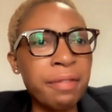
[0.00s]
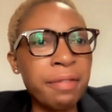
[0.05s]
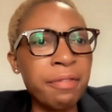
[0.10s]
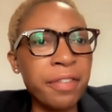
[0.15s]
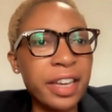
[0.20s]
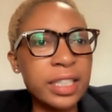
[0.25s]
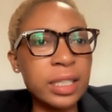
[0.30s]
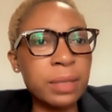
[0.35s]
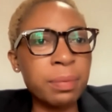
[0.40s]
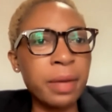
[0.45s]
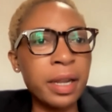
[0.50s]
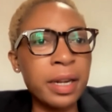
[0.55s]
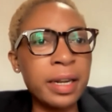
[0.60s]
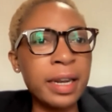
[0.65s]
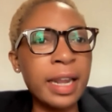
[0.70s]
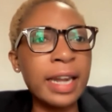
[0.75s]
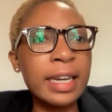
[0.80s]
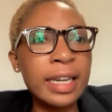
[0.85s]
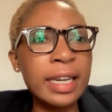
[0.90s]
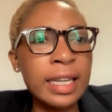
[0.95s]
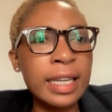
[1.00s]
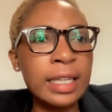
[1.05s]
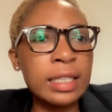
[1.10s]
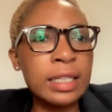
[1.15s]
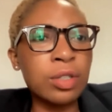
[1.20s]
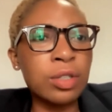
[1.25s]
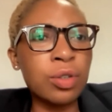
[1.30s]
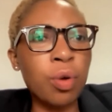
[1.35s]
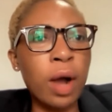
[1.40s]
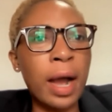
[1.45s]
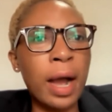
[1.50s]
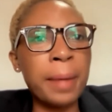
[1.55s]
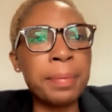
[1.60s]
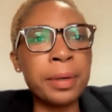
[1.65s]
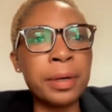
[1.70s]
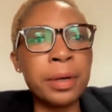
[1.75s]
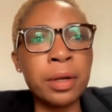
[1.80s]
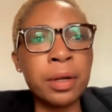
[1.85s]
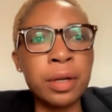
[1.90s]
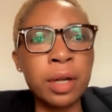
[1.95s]
investment that needs to
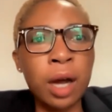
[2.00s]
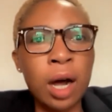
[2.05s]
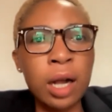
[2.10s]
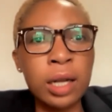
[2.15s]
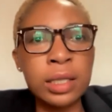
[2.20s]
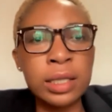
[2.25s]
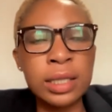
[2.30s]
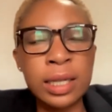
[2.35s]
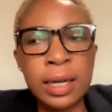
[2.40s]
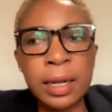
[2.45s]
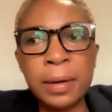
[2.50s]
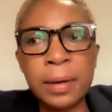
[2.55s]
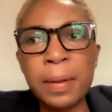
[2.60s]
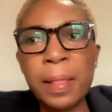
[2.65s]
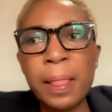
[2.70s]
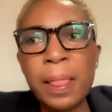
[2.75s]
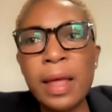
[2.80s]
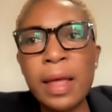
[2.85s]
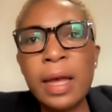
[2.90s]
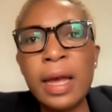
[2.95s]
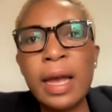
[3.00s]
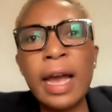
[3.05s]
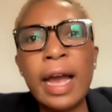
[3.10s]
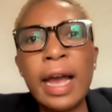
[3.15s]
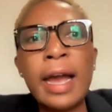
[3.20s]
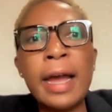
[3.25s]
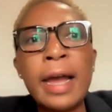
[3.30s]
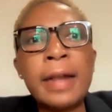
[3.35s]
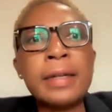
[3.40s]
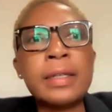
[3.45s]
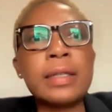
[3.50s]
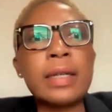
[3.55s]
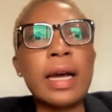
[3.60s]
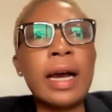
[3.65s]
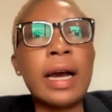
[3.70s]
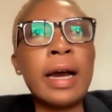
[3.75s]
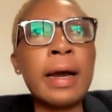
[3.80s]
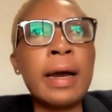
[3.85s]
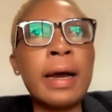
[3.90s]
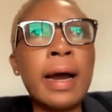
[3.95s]
happen on the continent. And
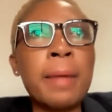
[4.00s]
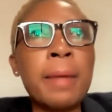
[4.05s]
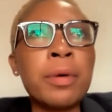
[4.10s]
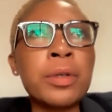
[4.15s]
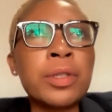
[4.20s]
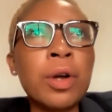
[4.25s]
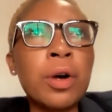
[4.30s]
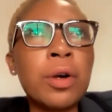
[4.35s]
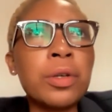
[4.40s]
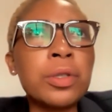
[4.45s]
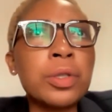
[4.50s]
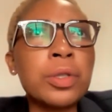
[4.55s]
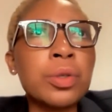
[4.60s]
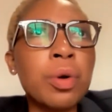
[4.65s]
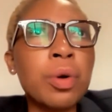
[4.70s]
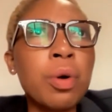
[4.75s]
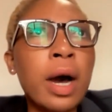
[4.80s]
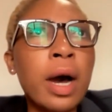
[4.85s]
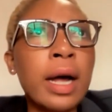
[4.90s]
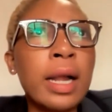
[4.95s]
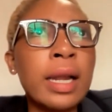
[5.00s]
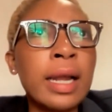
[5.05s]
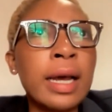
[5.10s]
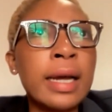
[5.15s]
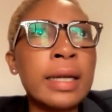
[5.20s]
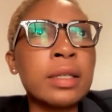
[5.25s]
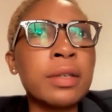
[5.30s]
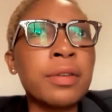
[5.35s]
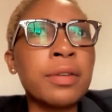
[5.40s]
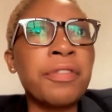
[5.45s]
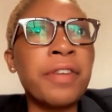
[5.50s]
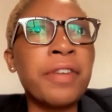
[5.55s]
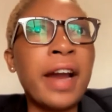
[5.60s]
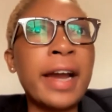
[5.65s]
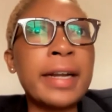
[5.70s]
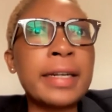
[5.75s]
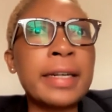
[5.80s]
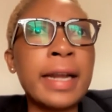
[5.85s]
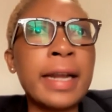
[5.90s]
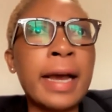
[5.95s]
I must also highlight the
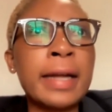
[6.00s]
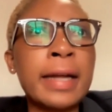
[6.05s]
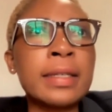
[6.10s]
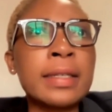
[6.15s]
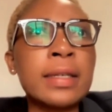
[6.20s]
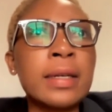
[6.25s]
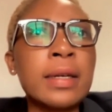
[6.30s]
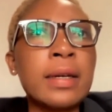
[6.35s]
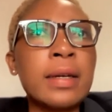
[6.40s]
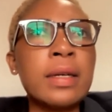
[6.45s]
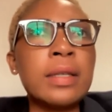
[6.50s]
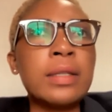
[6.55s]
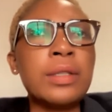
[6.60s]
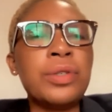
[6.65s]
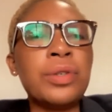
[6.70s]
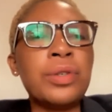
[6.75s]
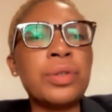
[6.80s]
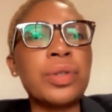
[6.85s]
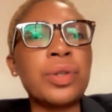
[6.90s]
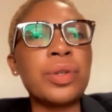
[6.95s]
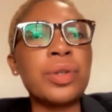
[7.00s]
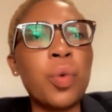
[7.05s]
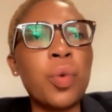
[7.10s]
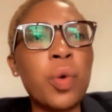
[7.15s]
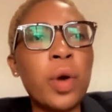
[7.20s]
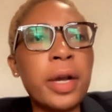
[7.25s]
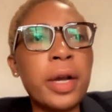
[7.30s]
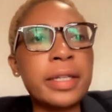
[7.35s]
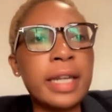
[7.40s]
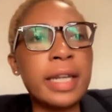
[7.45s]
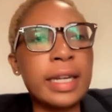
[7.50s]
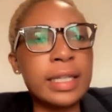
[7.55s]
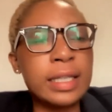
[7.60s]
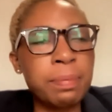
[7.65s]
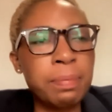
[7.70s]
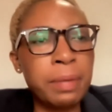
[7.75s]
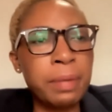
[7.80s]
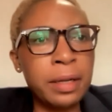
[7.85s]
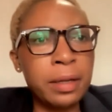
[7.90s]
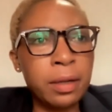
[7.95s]
fact that due to the work that
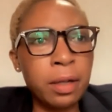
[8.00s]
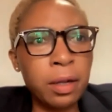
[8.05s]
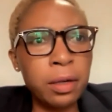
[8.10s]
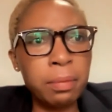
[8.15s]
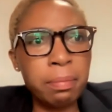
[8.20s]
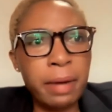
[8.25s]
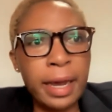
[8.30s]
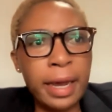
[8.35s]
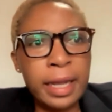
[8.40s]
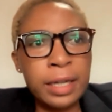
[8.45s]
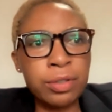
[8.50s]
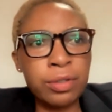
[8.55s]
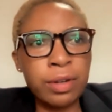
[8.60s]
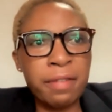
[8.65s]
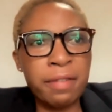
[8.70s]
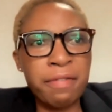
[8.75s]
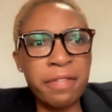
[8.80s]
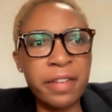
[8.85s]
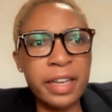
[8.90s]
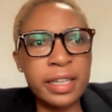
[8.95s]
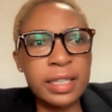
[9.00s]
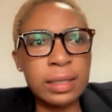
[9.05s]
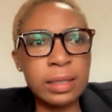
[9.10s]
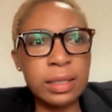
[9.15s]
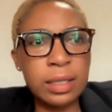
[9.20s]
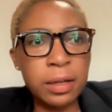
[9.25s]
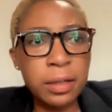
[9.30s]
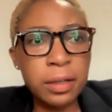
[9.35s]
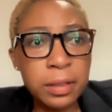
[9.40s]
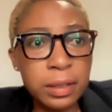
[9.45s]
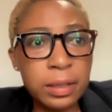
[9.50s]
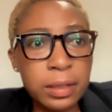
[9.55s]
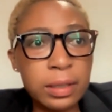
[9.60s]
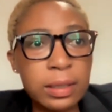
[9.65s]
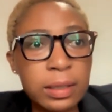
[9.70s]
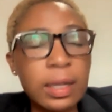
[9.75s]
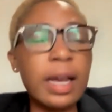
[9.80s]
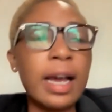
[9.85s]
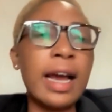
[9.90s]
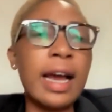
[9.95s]
is being done by angel
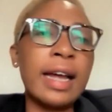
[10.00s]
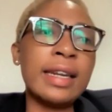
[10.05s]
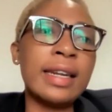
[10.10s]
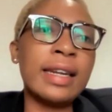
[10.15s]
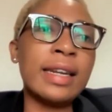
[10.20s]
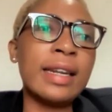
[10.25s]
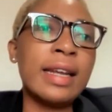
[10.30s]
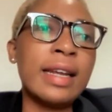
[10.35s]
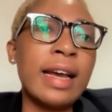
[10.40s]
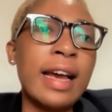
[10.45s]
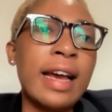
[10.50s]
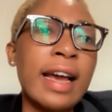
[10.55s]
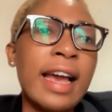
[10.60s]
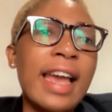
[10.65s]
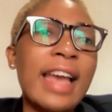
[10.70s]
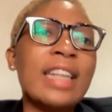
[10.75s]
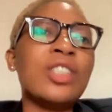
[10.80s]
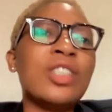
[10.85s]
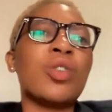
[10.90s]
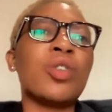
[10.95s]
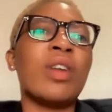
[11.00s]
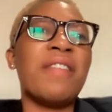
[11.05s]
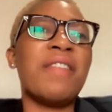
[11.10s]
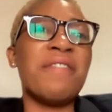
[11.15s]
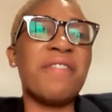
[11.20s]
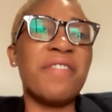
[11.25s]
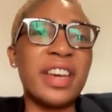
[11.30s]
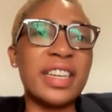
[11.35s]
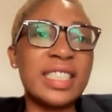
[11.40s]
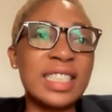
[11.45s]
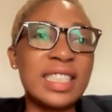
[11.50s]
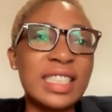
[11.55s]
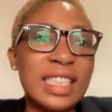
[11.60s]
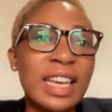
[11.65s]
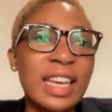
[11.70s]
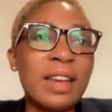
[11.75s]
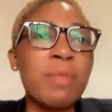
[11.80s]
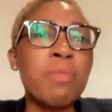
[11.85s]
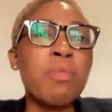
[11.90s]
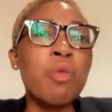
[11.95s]
investors and angel
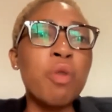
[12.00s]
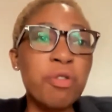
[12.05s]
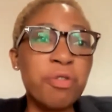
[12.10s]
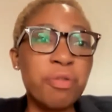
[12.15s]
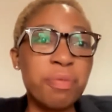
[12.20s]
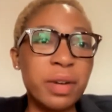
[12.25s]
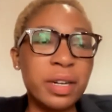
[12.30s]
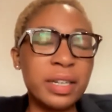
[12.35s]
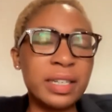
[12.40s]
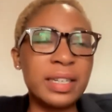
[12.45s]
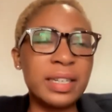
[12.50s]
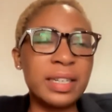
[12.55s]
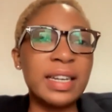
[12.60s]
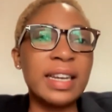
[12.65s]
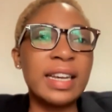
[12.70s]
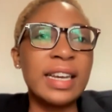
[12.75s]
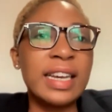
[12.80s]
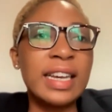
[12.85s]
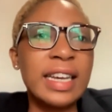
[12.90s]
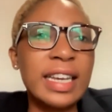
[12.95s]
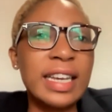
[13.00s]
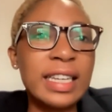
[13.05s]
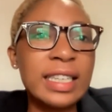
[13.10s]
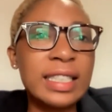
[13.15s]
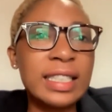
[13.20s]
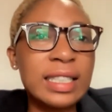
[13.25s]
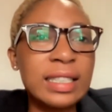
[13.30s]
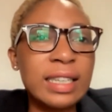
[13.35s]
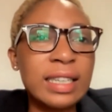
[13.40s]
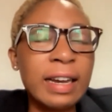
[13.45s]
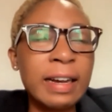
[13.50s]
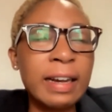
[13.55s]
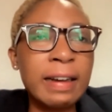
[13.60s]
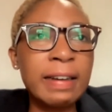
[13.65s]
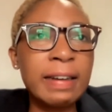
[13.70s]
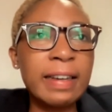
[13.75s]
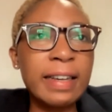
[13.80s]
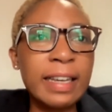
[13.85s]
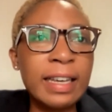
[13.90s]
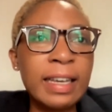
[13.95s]
investing movement, is
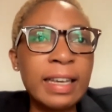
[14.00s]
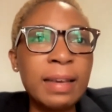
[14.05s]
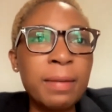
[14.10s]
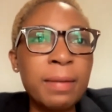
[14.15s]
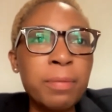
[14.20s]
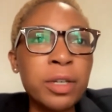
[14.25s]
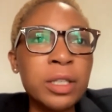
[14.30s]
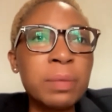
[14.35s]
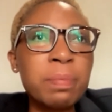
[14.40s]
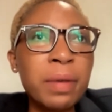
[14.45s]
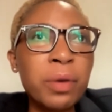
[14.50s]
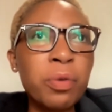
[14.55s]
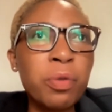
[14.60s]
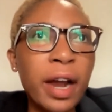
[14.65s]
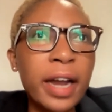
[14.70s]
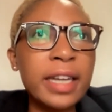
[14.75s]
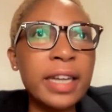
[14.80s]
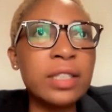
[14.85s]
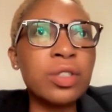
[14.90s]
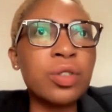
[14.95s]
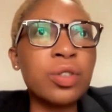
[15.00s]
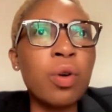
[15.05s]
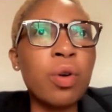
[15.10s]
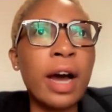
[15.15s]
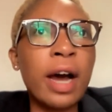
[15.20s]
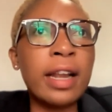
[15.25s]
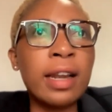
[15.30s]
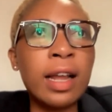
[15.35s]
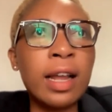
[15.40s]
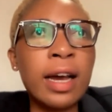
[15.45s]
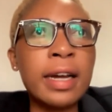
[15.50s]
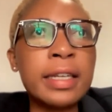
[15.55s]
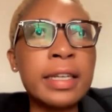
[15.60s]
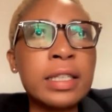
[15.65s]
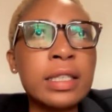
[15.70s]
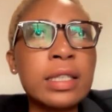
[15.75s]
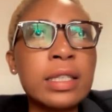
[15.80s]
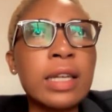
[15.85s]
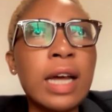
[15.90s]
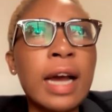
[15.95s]
it must be right to
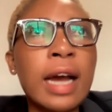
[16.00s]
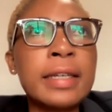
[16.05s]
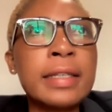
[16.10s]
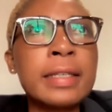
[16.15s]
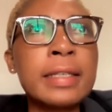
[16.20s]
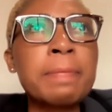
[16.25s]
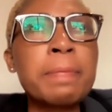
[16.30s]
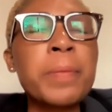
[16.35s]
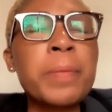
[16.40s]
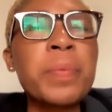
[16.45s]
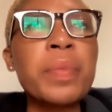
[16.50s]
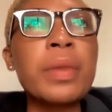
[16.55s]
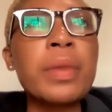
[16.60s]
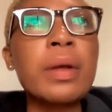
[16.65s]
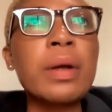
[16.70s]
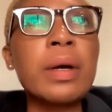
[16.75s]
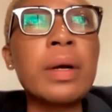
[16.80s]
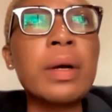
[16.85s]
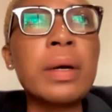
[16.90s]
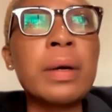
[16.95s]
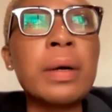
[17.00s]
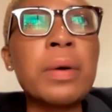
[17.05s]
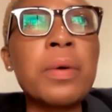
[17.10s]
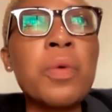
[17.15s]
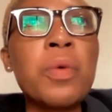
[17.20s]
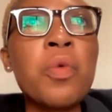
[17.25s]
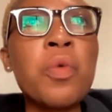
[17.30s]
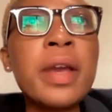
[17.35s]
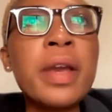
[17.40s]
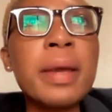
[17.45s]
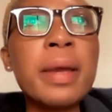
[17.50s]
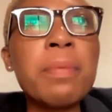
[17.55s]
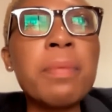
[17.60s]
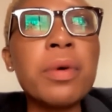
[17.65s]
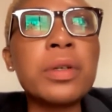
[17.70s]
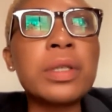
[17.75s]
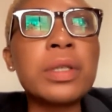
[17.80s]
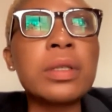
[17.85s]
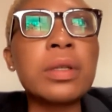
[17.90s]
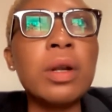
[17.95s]
highlight that we
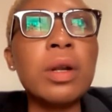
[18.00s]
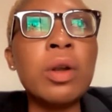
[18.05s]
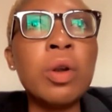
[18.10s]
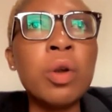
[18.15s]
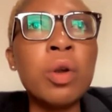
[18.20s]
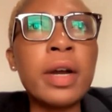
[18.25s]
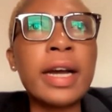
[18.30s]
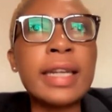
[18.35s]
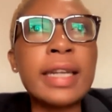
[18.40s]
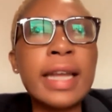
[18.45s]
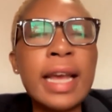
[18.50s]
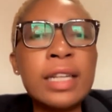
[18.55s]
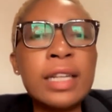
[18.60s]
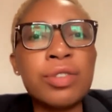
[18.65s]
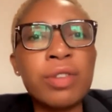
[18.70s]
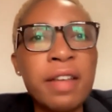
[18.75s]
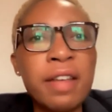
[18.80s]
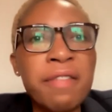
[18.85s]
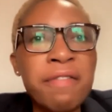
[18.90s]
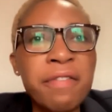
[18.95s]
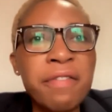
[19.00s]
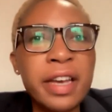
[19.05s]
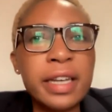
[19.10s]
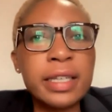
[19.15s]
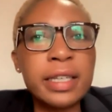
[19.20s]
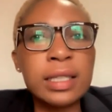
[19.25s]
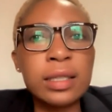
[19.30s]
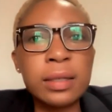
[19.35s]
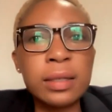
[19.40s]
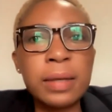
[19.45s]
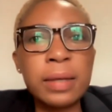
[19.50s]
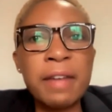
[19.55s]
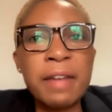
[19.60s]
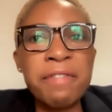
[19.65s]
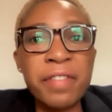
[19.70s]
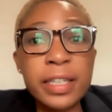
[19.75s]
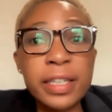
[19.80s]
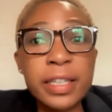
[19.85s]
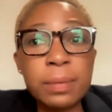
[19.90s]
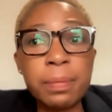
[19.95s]
must look at angel
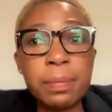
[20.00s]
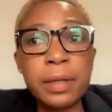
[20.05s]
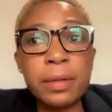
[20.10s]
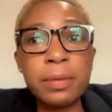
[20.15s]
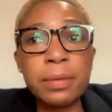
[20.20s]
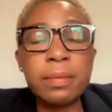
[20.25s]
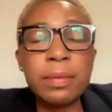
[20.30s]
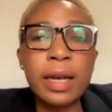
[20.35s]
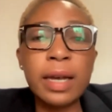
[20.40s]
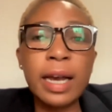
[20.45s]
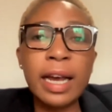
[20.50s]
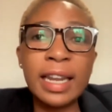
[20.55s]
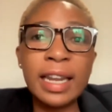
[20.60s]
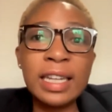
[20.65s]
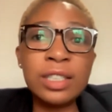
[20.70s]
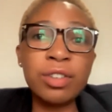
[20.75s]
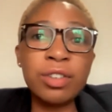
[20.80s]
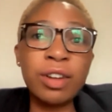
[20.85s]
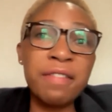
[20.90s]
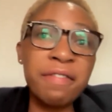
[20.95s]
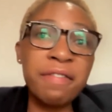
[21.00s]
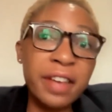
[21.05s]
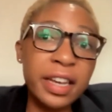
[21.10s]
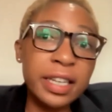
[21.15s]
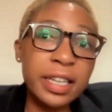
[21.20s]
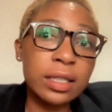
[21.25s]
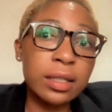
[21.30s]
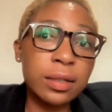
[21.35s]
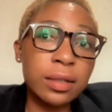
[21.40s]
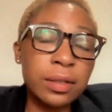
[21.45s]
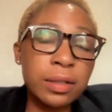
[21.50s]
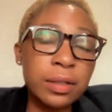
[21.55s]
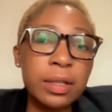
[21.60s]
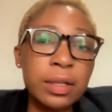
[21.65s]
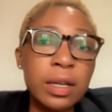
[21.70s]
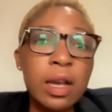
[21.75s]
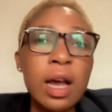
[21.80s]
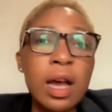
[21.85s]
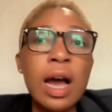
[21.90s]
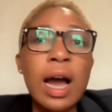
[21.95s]
investment and angel
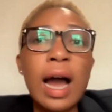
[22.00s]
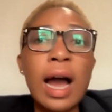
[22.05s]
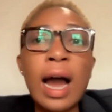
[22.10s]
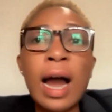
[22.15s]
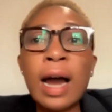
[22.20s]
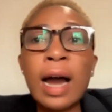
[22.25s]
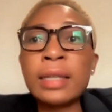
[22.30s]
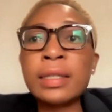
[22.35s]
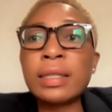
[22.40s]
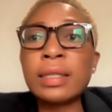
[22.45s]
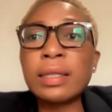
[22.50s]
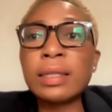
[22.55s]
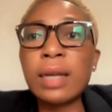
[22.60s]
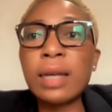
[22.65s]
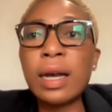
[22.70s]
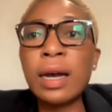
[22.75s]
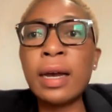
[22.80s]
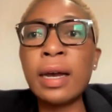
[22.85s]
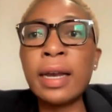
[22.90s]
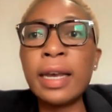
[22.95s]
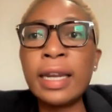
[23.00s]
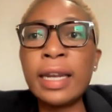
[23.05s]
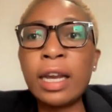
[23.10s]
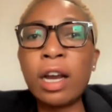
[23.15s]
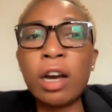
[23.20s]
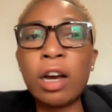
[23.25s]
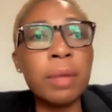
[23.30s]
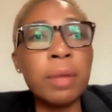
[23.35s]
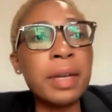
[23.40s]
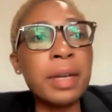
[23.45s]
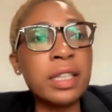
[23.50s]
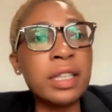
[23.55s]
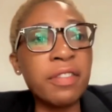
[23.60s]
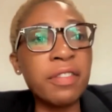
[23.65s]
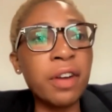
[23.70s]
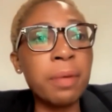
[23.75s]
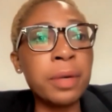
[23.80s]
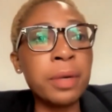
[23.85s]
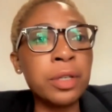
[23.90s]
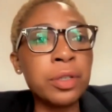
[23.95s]
investors as an economic
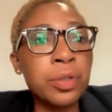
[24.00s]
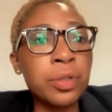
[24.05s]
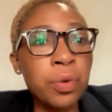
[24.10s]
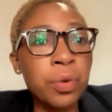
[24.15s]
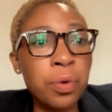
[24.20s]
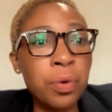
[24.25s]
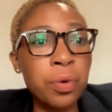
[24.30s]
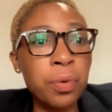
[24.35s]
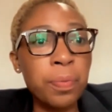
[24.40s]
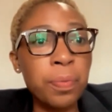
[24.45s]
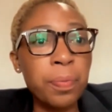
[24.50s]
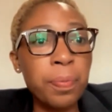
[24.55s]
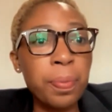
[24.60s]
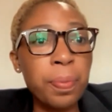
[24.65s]
development tool,